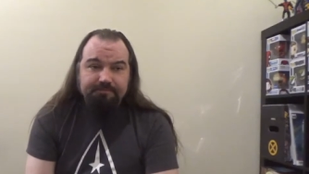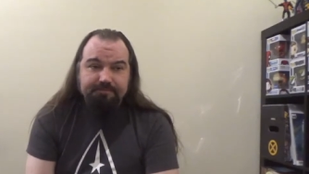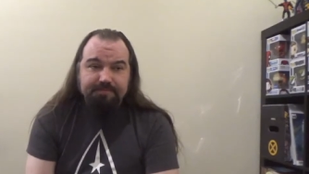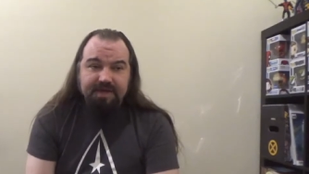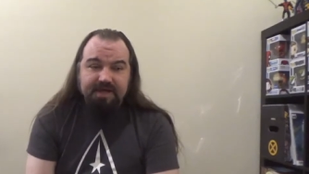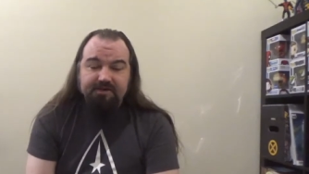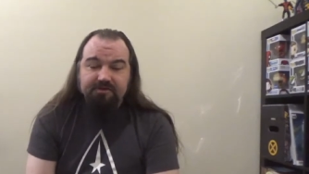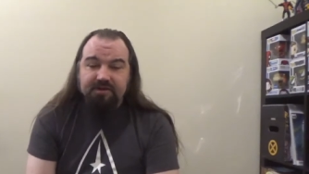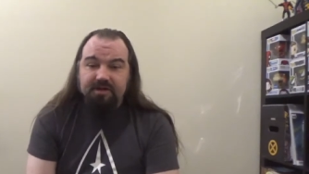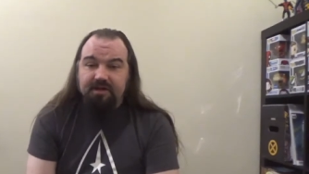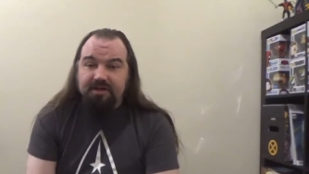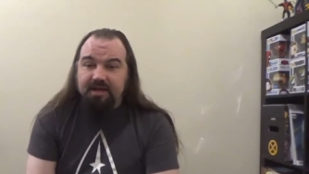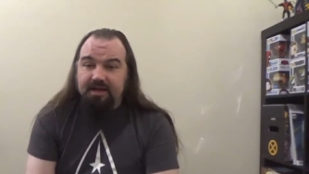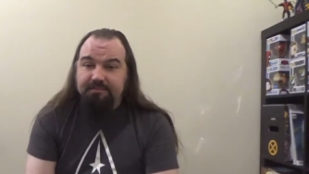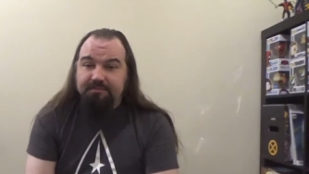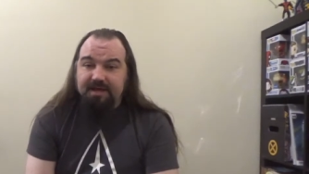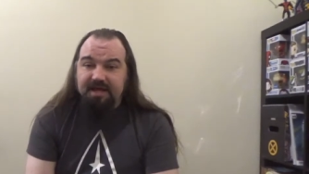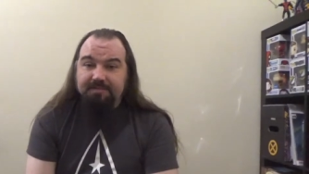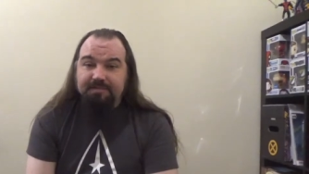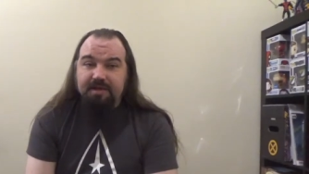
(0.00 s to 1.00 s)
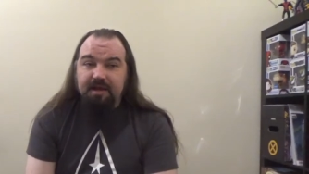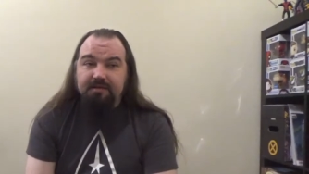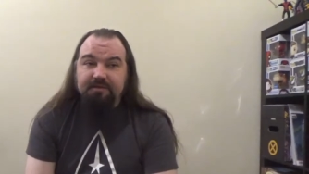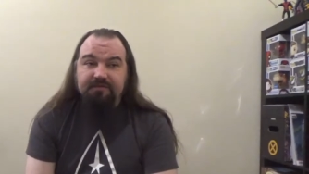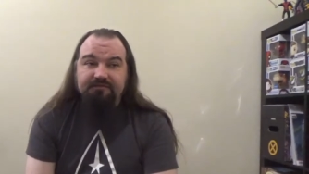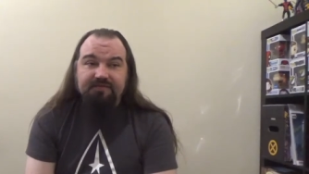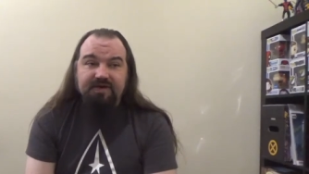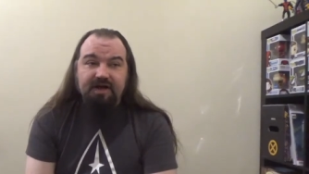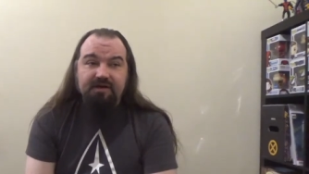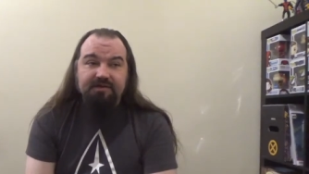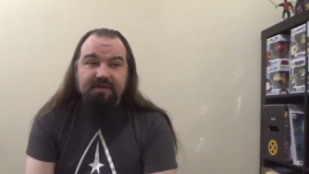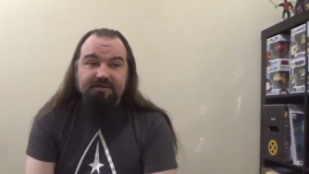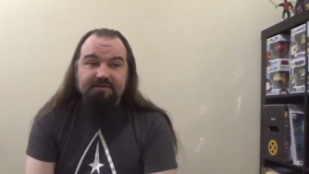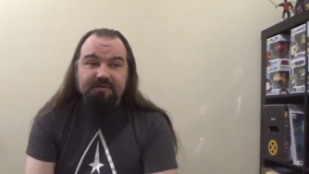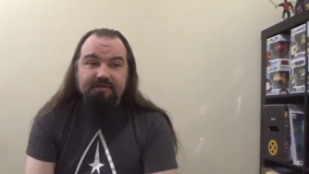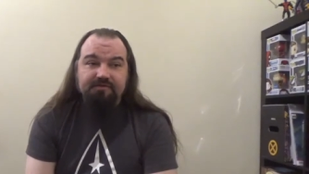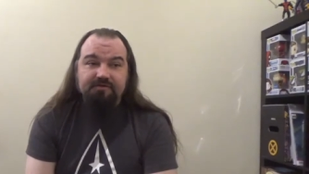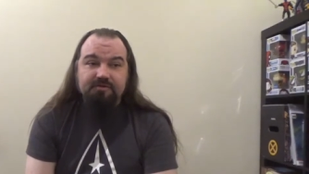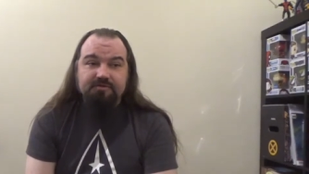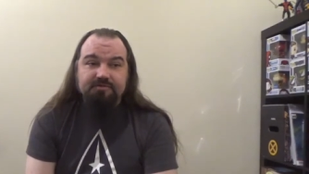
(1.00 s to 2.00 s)
Patreon and PayPal can be found in the
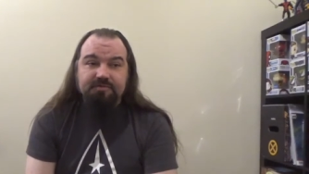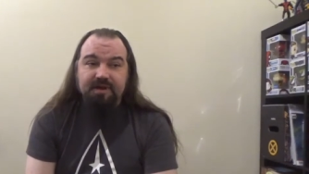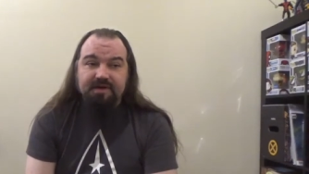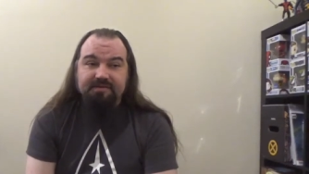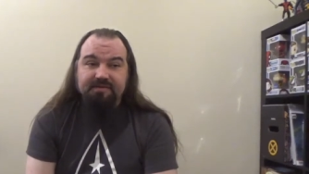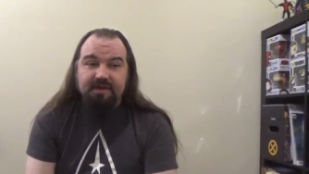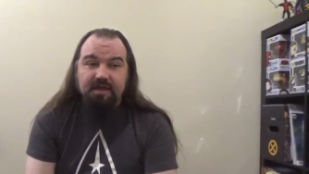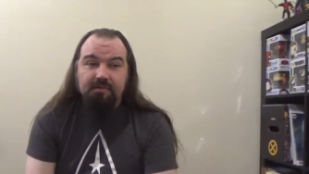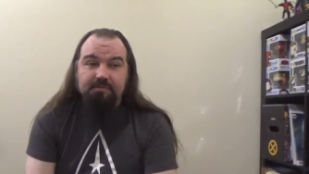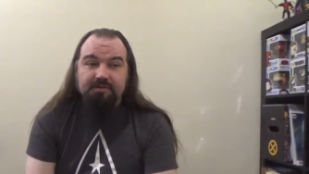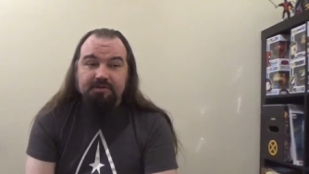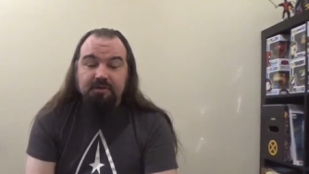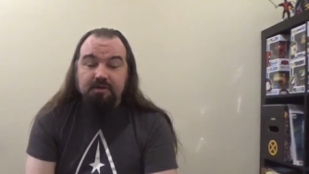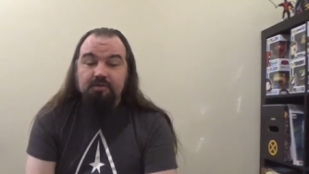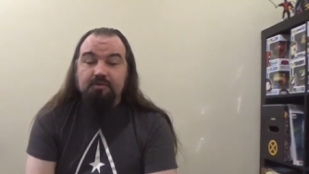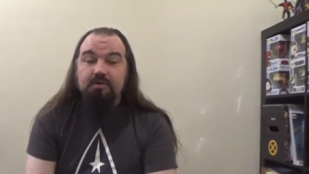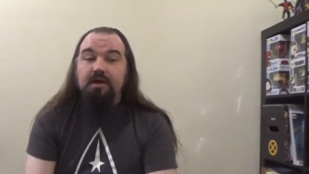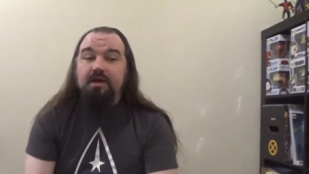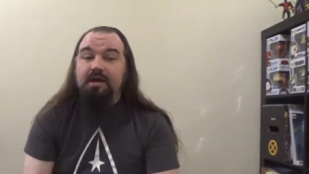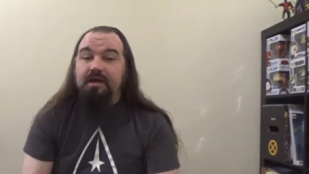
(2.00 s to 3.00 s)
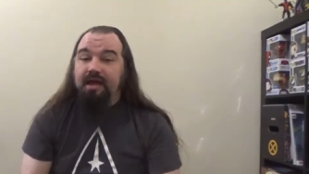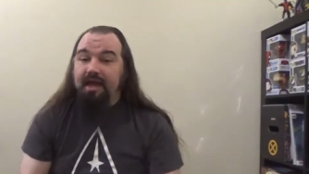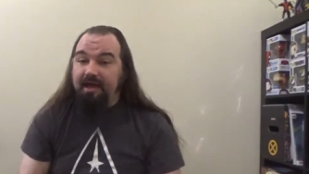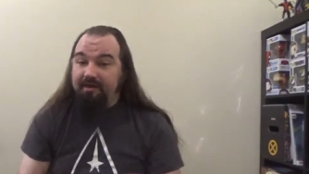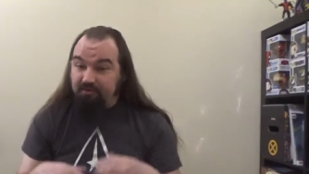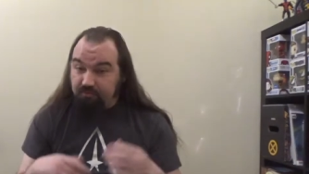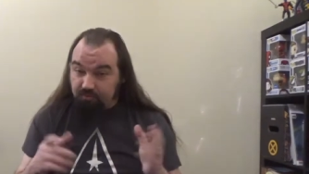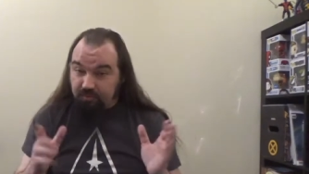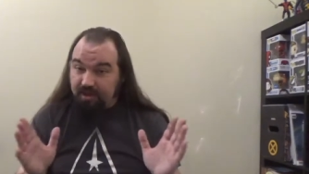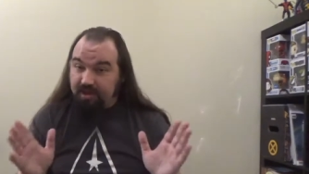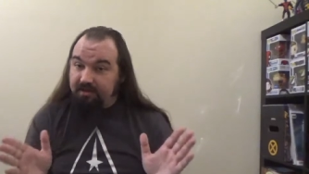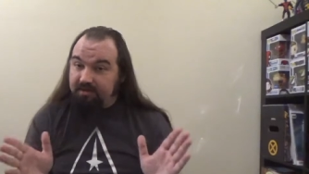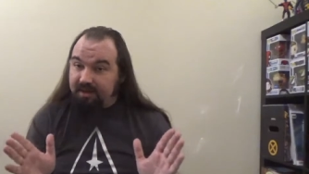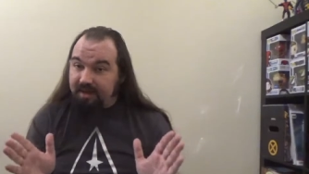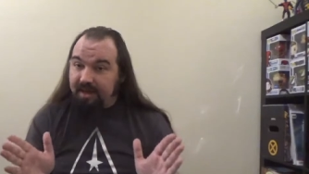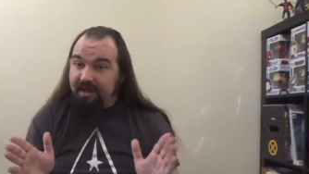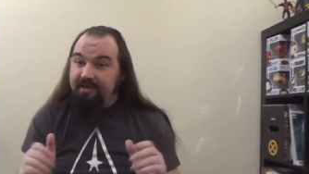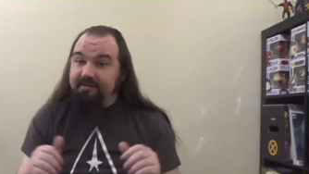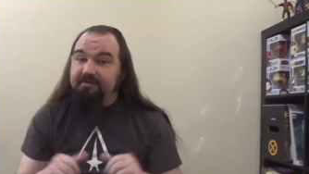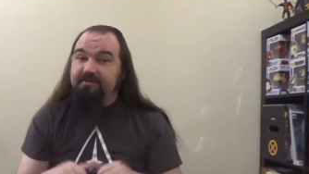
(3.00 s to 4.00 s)
description box down below, as well
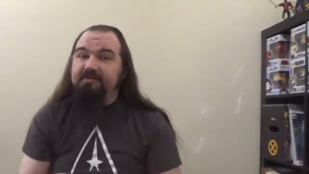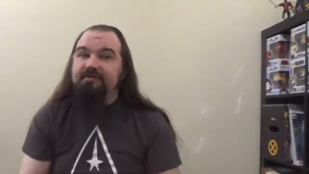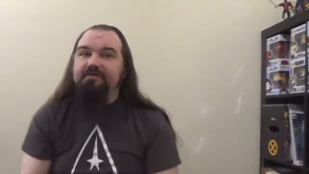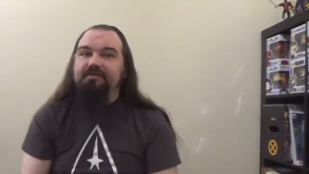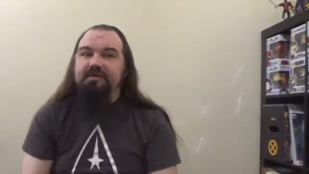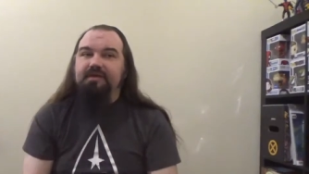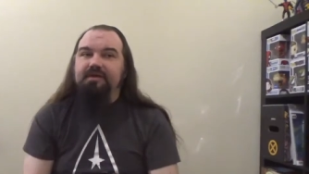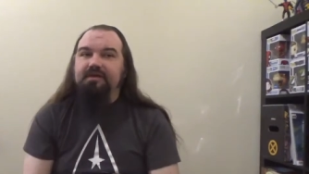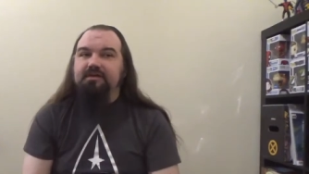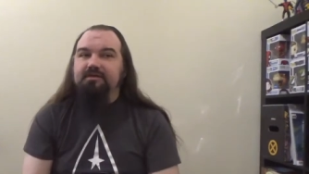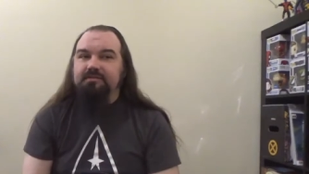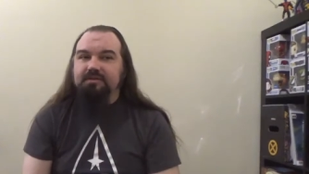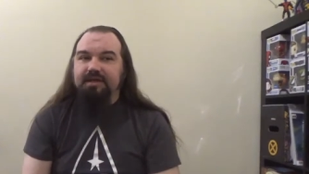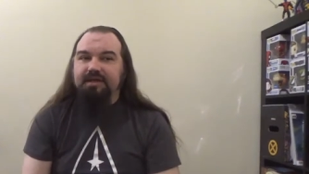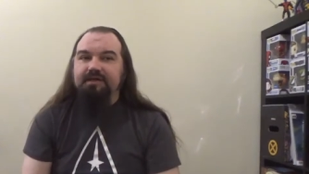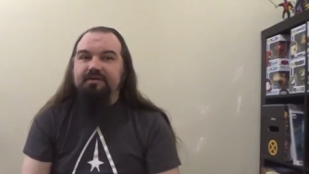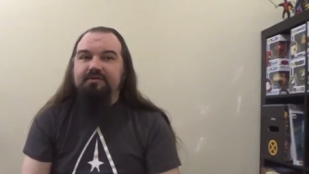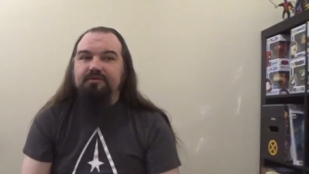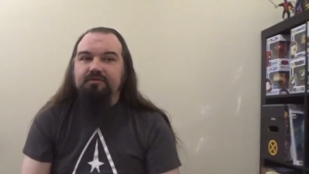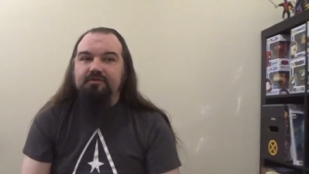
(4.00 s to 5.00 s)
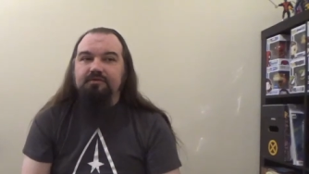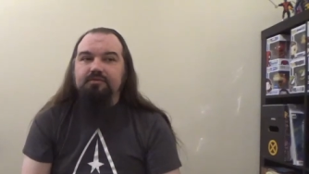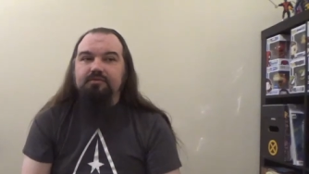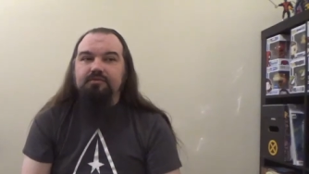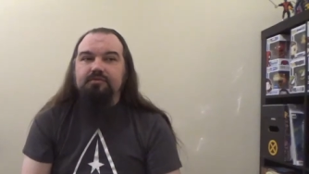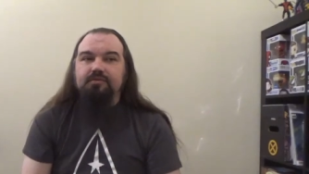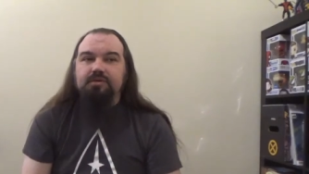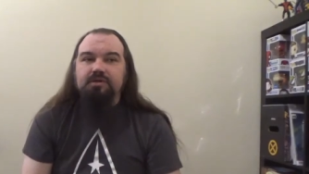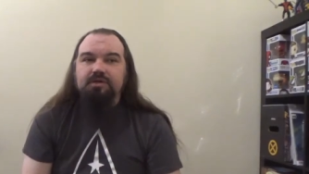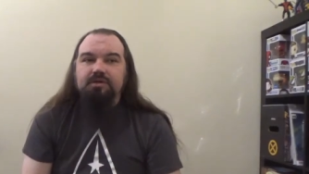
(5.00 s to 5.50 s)
as the link to